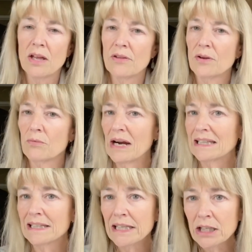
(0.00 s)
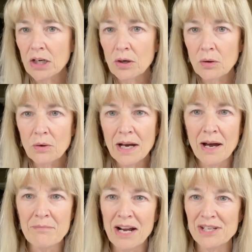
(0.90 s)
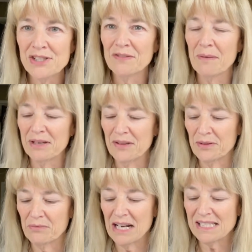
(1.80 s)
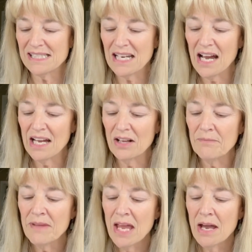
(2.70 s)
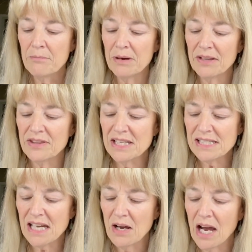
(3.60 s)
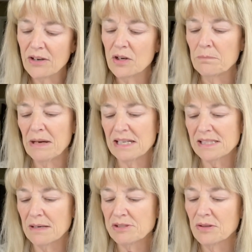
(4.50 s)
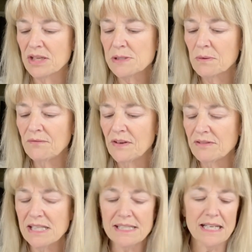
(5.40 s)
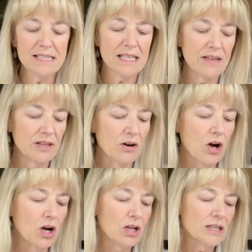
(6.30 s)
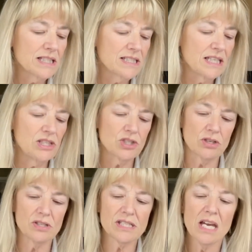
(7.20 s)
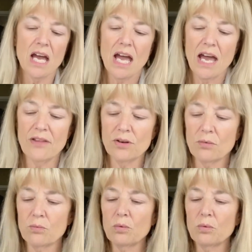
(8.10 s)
the right lingo. I'm not sure if I'm getting the right style. But this, I couldn't pass up. So these were 50 cents, and they're all t-shirts. And they're